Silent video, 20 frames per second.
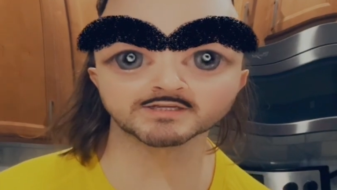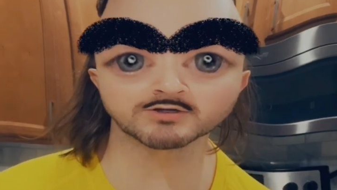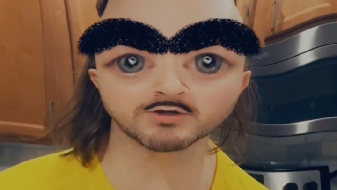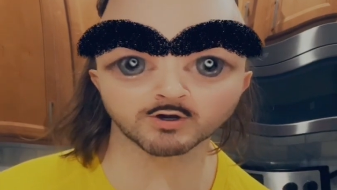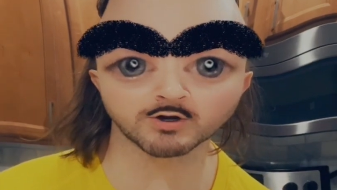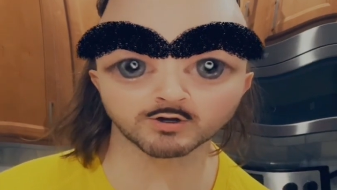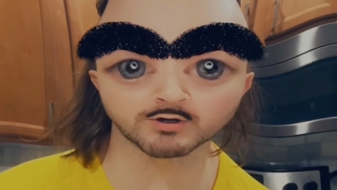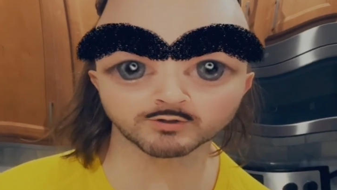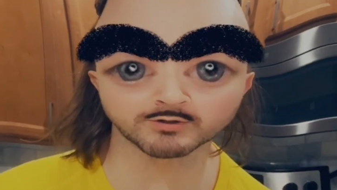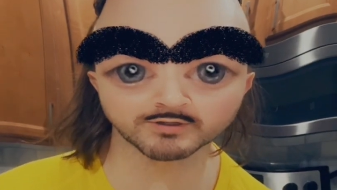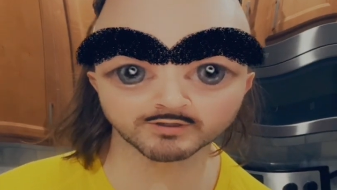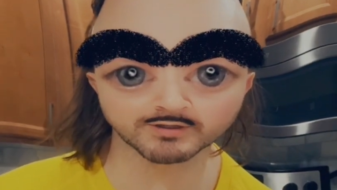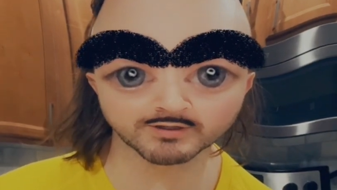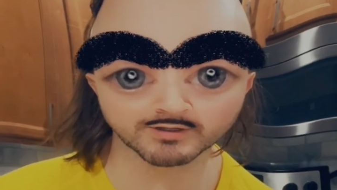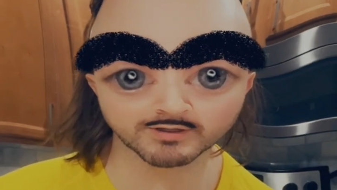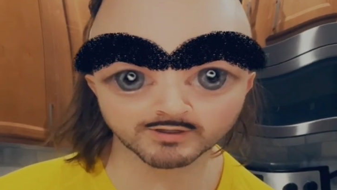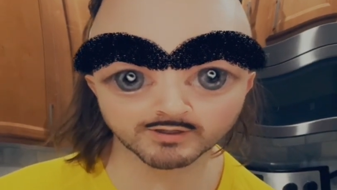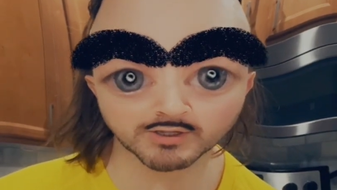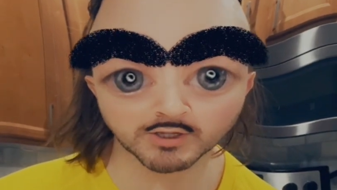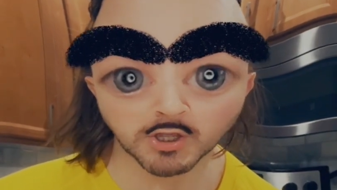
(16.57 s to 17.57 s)
called
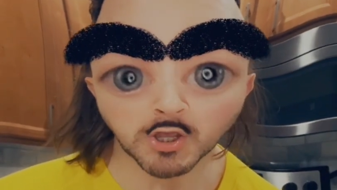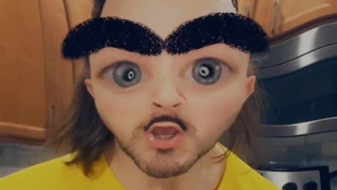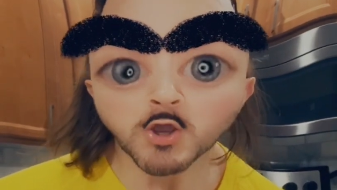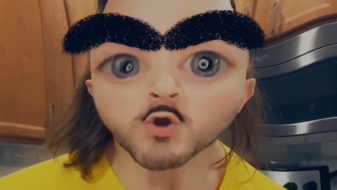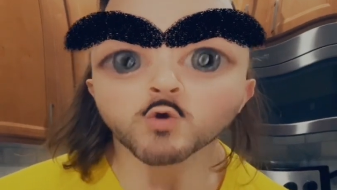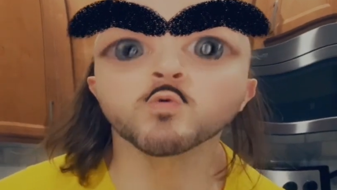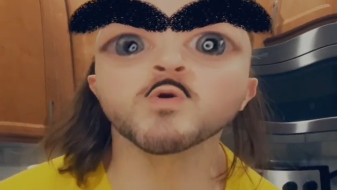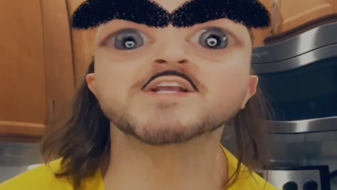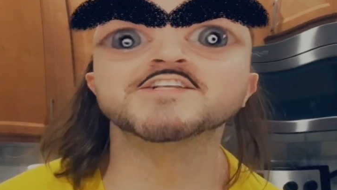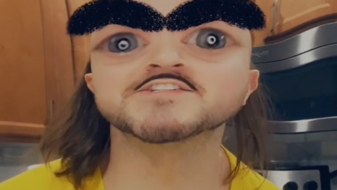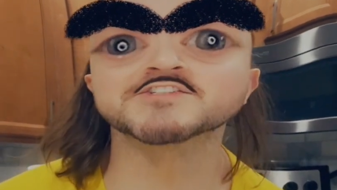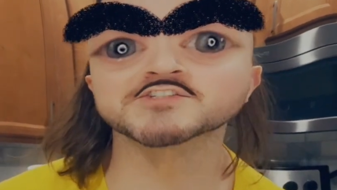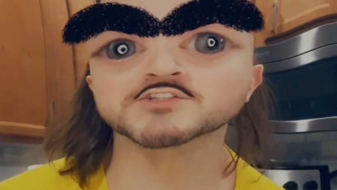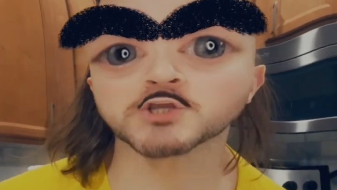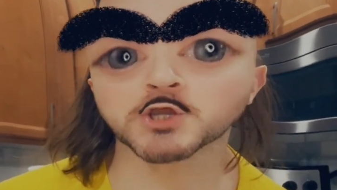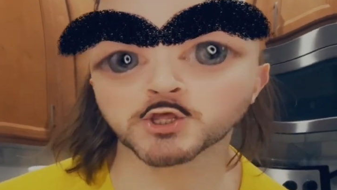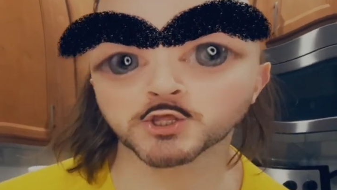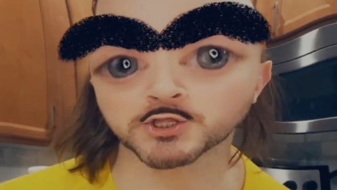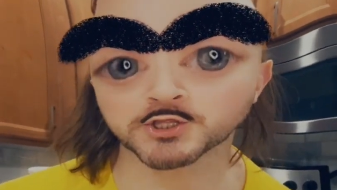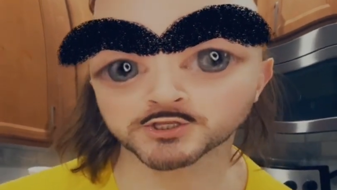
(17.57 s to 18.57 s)

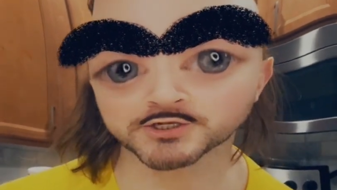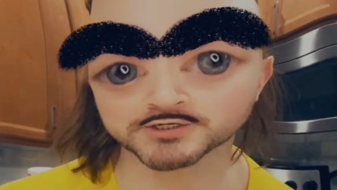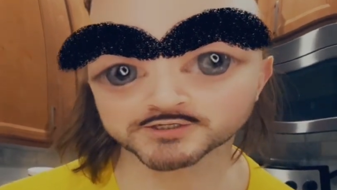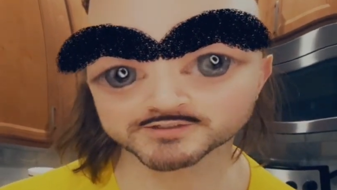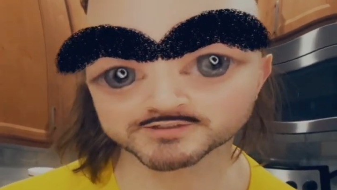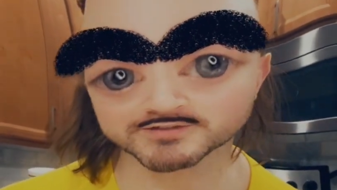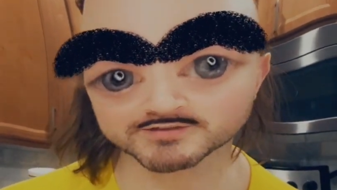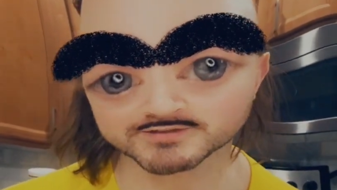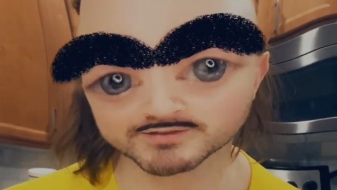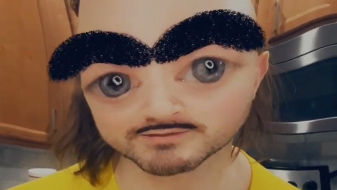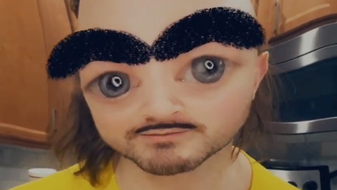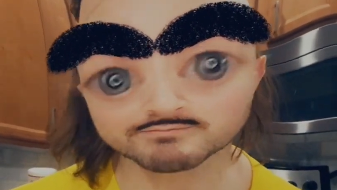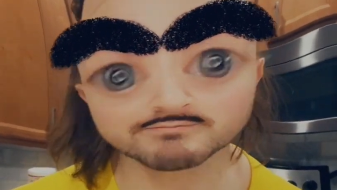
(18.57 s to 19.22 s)
Whiskers.